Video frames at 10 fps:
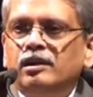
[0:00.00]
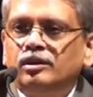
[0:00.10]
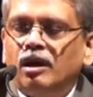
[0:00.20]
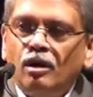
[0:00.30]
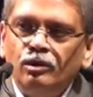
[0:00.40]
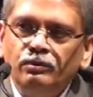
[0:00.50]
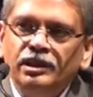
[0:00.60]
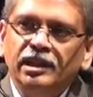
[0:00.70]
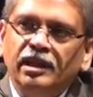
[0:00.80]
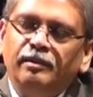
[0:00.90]
So how do
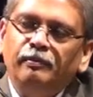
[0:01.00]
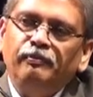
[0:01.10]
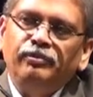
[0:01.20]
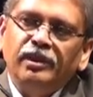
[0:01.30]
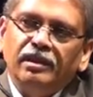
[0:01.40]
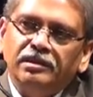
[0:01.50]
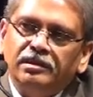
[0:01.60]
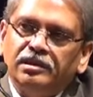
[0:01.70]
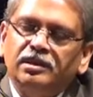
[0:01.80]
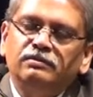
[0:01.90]
we then
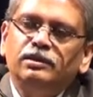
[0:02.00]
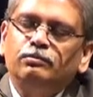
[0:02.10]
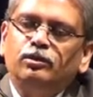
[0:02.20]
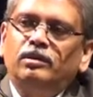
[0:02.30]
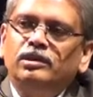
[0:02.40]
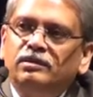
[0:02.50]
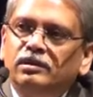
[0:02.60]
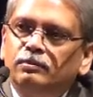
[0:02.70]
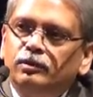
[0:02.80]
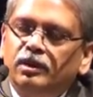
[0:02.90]
serve the poorest of
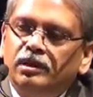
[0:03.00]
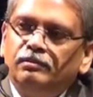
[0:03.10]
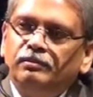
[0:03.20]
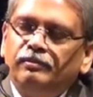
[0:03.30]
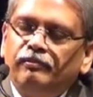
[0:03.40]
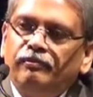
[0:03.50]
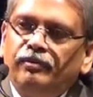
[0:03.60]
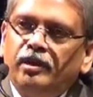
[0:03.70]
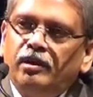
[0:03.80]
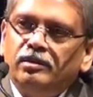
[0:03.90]
the poor?
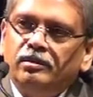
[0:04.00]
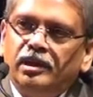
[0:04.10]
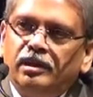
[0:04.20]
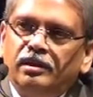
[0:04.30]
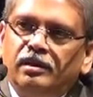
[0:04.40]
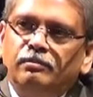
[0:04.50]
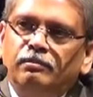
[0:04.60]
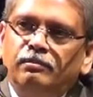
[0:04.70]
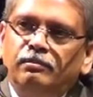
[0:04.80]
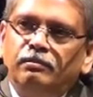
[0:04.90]
So
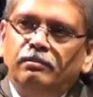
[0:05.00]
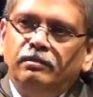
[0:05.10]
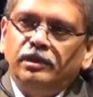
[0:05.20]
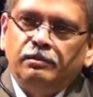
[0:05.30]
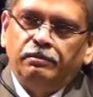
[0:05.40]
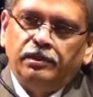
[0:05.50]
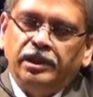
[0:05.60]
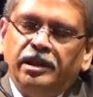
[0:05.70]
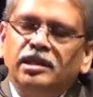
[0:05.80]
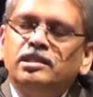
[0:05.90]
the
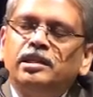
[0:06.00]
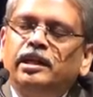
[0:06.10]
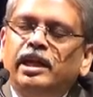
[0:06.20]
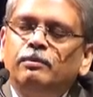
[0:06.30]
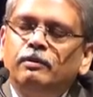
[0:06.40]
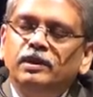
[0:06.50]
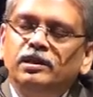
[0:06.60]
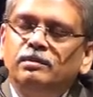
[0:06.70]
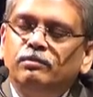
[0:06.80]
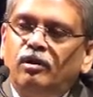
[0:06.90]
industry came up with
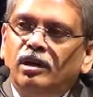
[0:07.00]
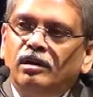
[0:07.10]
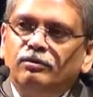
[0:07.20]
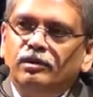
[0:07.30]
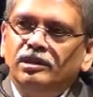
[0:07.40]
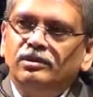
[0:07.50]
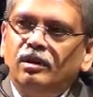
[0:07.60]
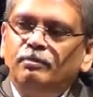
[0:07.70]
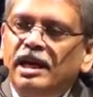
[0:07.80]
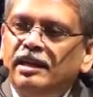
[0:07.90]
this model of what is
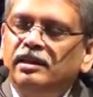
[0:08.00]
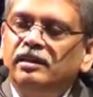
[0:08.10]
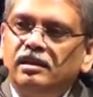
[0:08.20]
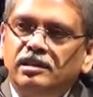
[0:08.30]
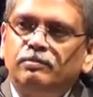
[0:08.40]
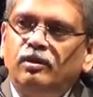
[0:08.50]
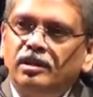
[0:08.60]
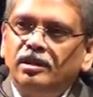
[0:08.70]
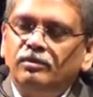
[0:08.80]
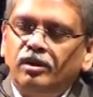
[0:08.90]
called banking
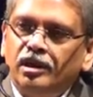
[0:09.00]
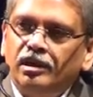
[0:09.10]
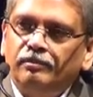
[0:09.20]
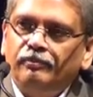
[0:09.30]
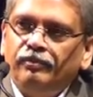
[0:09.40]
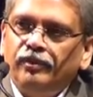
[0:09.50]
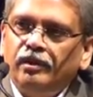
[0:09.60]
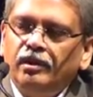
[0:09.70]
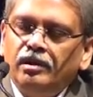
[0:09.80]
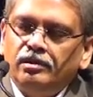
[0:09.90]
correspondent model.
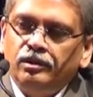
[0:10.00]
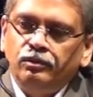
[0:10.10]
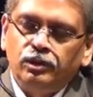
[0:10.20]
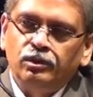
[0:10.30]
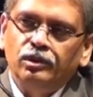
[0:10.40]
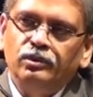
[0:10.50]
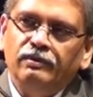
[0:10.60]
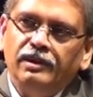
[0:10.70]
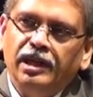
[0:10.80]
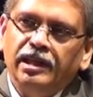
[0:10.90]
So you would go to
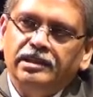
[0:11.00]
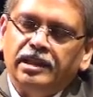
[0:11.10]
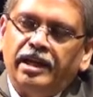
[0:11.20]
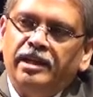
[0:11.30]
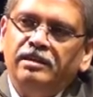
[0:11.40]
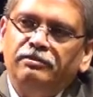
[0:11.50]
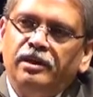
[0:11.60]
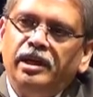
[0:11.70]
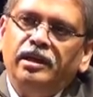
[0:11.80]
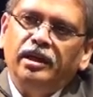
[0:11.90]
a village,
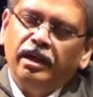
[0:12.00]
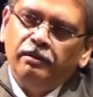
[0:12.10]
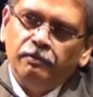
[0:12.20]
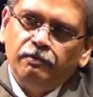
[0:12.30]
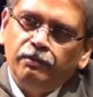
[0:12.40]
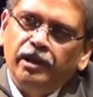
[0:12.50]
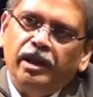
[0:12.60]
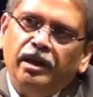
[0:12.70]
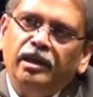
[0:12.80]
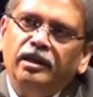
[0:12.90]
identify
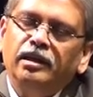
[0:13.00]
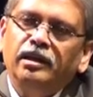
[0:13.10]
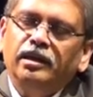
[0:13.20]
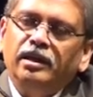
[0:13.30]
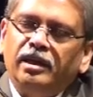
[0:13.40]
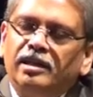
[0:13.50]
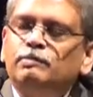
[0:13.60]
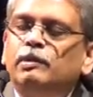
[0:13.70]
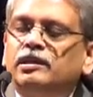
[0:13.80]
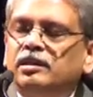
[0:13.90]
a
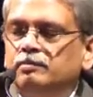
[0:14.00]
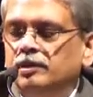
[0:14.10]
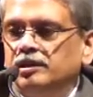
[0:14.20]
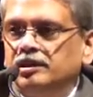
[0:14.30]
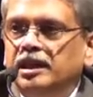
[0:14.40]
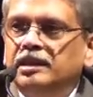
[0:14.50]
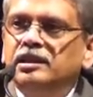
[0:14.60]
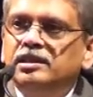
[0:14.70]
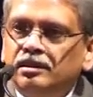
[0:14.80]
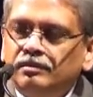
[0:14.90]
respected person, a
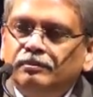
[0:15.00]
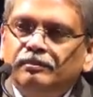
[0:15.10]
teacher,